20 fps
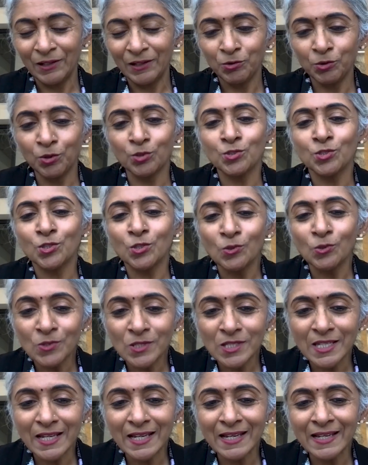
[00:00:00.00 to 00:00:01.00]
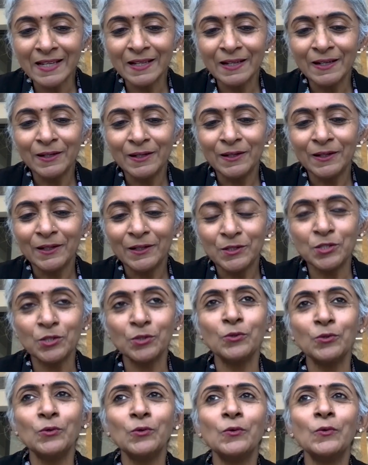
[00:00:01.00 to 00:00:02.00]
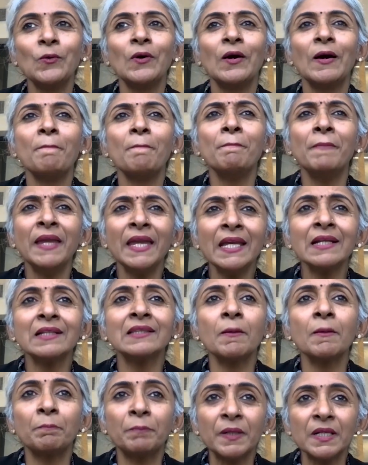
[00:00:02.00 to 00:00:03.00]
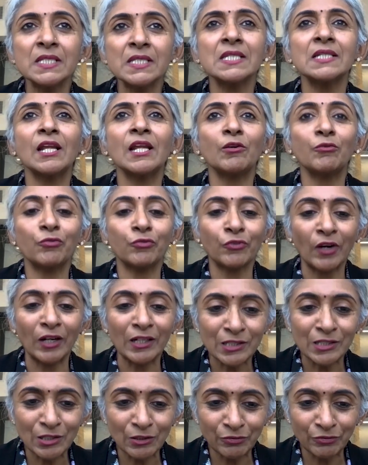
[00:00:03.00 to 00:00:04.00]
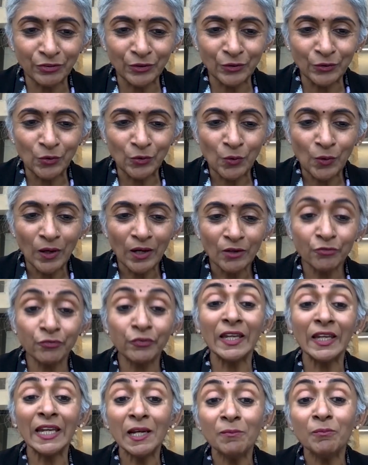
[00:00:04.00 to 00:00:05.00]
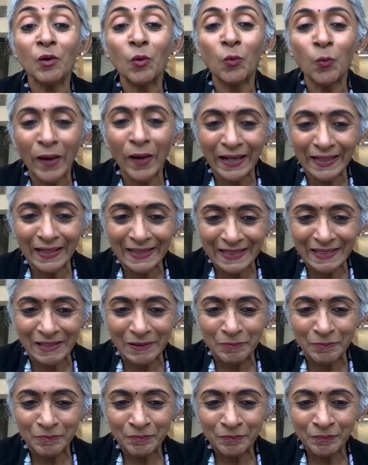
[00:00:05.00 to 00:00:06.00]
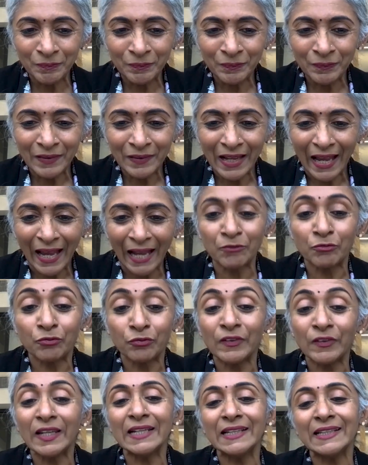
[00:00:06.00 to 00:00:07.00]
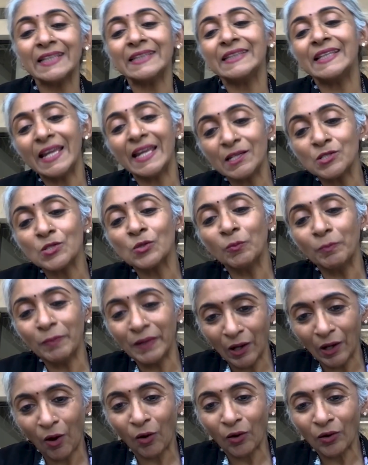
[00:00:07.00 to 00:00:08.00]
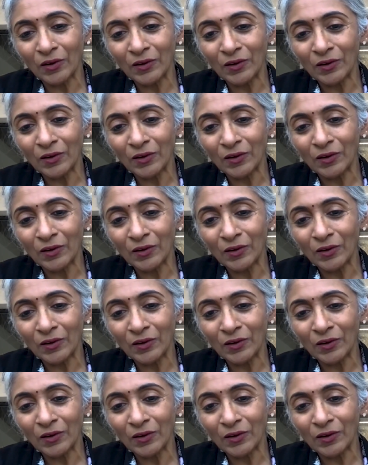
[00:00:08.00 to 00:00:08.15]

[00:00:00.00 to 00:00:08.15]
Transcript: You're choosing to make the person in front of you feel more welcome and feel that they too belong.